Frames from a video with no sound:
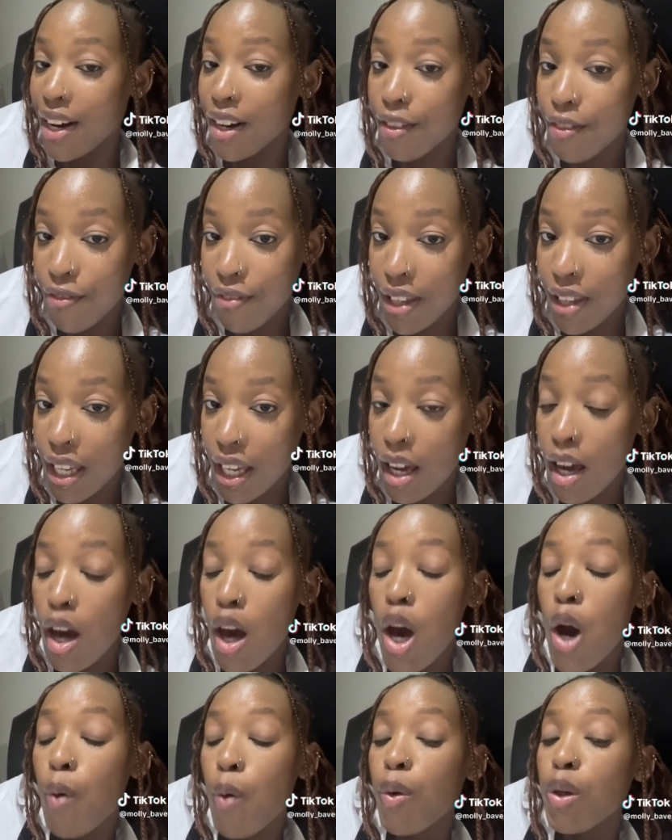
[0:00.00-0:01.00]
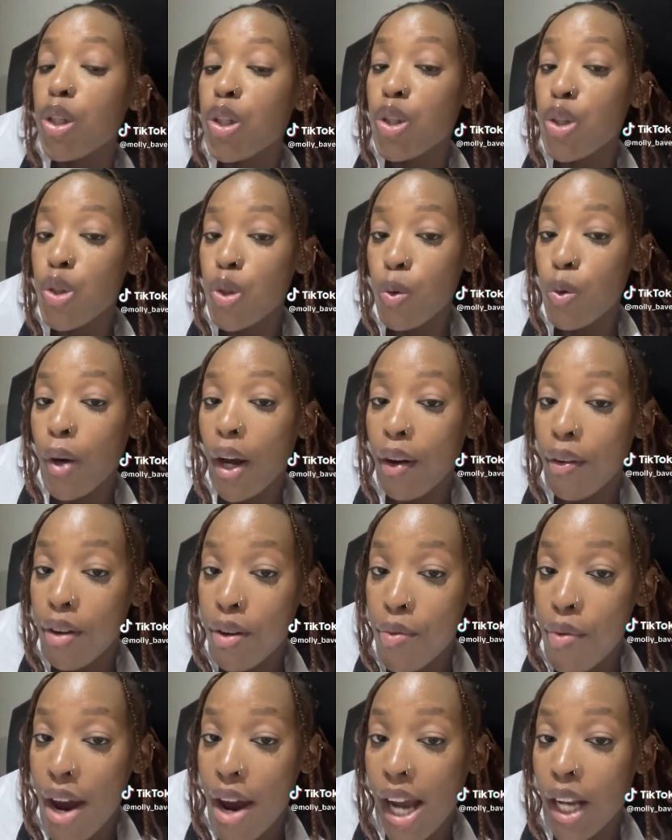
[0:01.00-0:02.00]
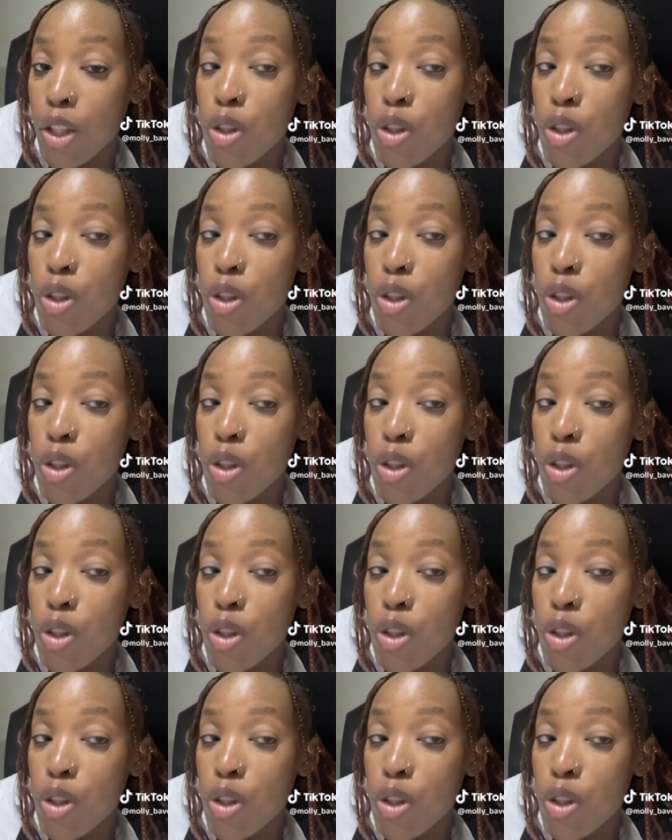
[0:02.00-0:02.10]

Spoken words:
fee, which is 200 rand.